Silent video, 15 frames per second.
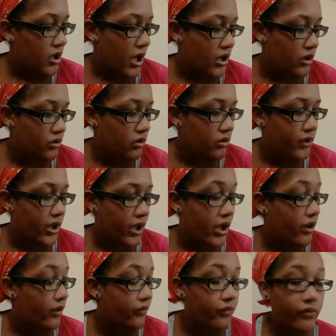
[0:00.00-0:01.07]
I don't know if they
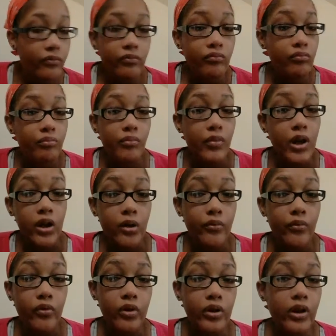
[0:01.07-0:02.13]
have makeup
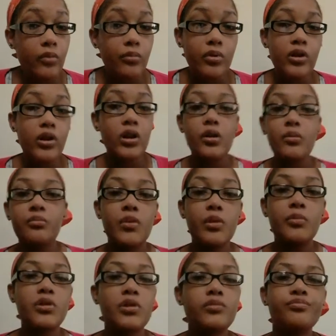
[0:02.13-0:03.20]
for that, but I, I,
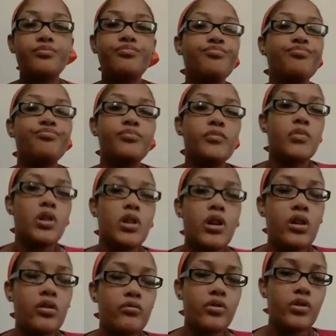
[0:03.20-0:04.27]
mean, I
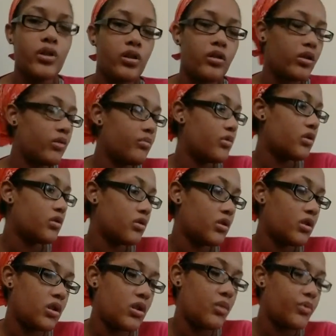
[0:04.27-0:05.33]
don't really care that much.
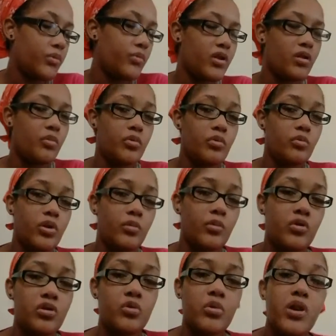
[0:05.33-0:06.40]
I put makeup on when I'm
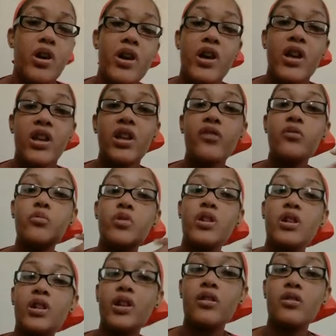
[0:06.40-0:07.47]
going somewhere. Even when I
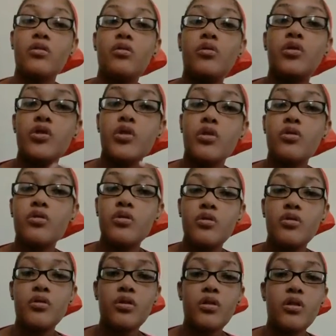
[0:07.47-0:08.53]
like go to church,
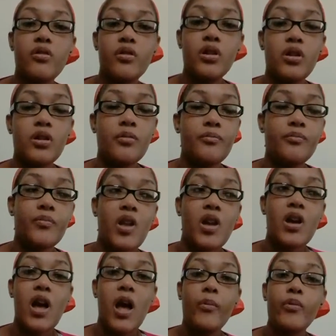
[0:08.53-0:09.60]
uh, um,
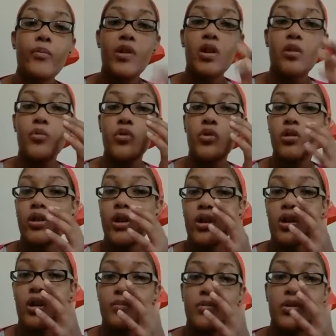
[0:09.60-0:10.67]
I put makeup on like
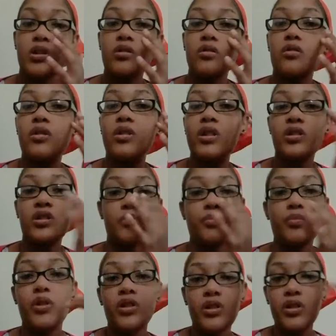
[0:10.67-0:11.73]
up to here, and I just
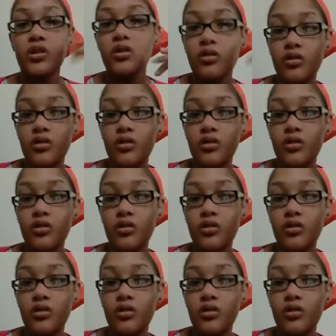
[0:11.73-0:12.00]
blend it in,